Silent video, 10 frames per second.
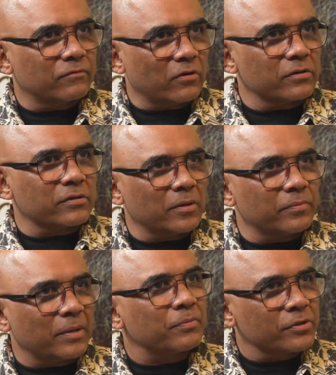Forrest
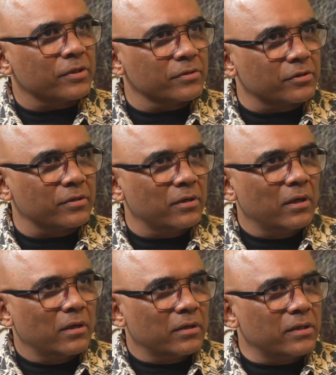Gump, represents
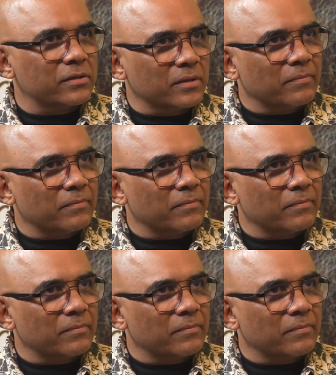his